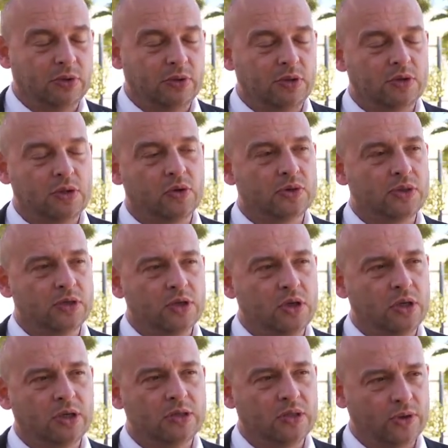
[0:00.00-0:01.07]
as long as it's
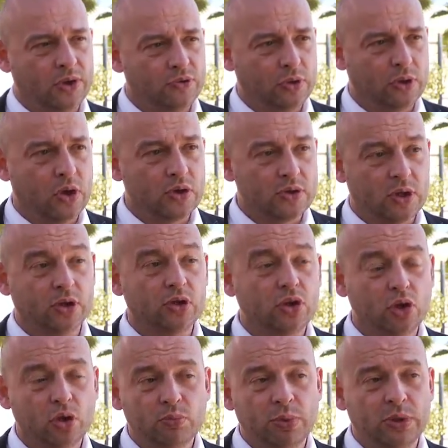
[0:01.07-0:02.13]
turned into nitric oxide,
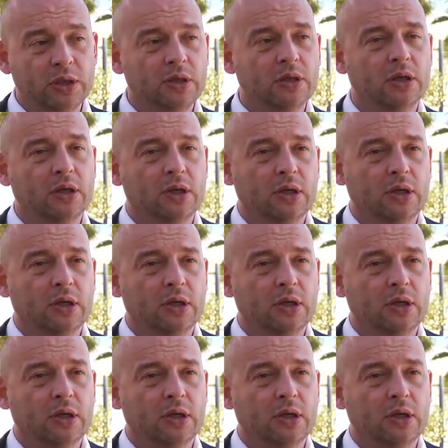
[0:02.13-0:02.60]
could be